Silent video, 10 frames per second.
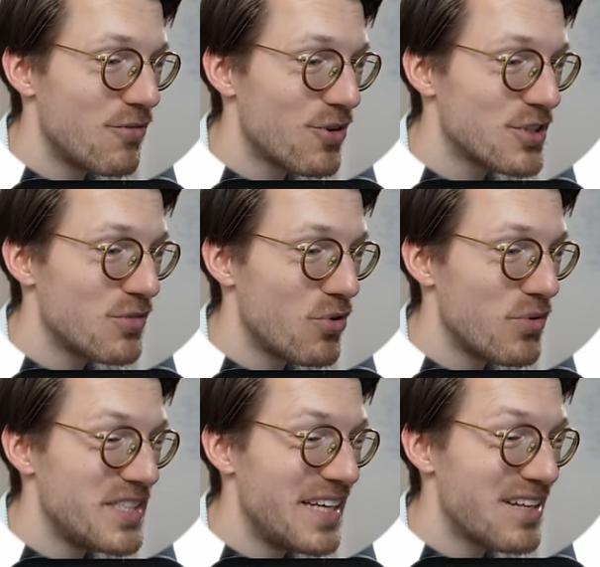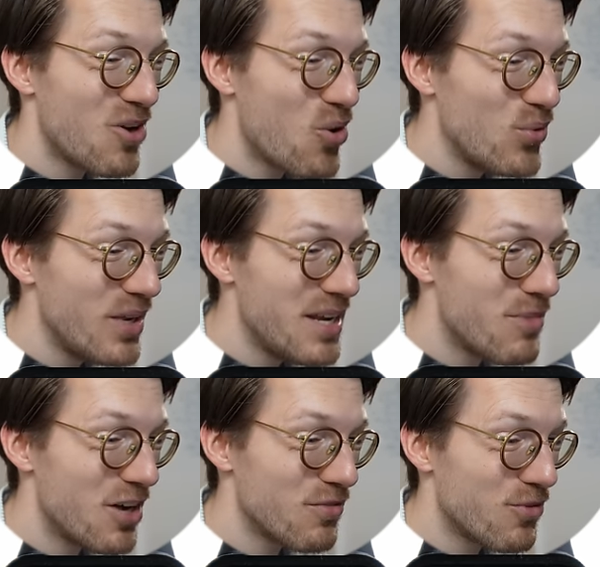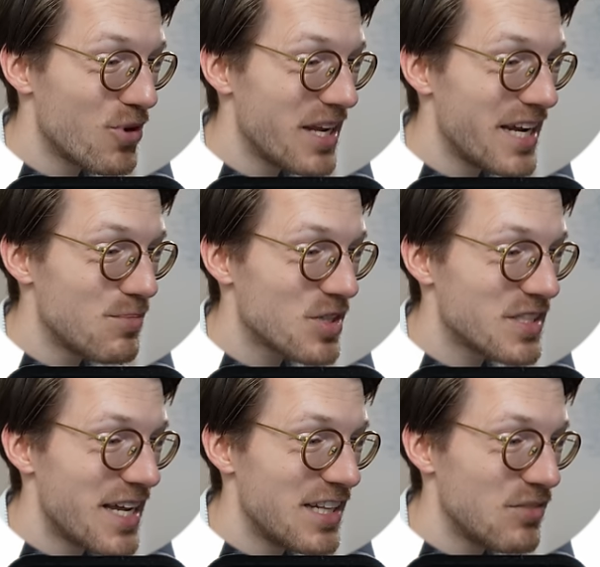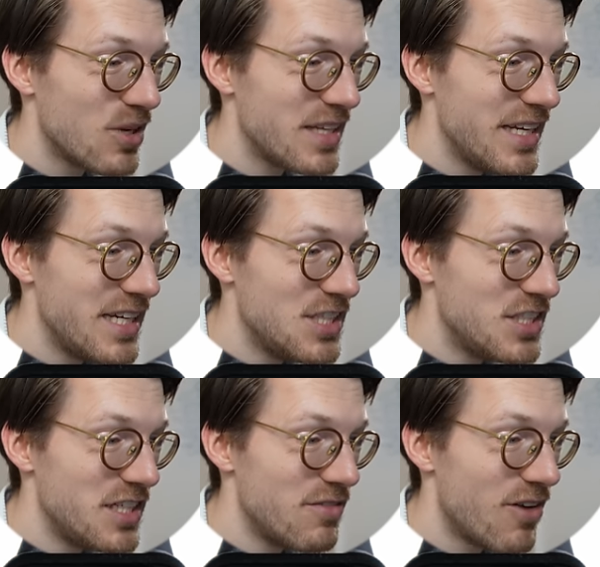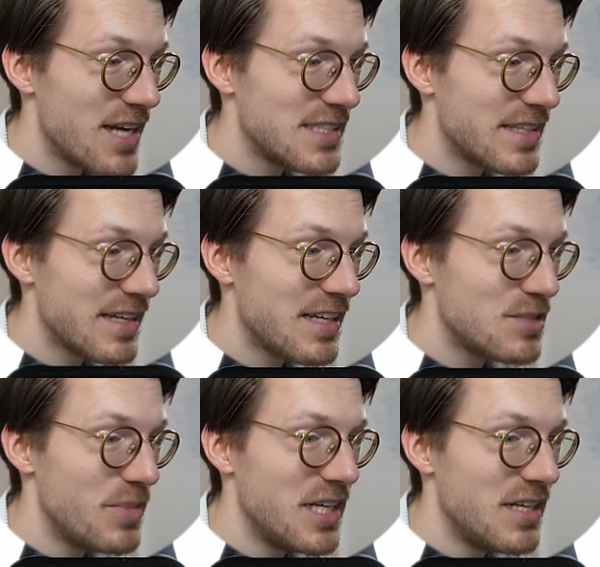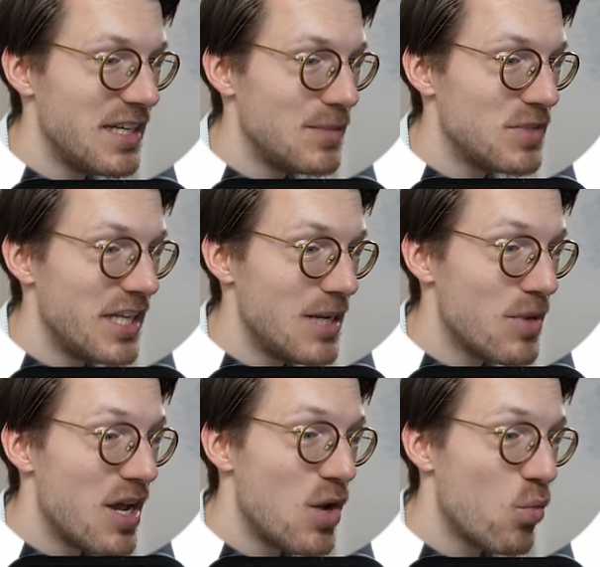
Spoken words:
First of all, we see that only about 48% of what the EEG device detected as being deep sleep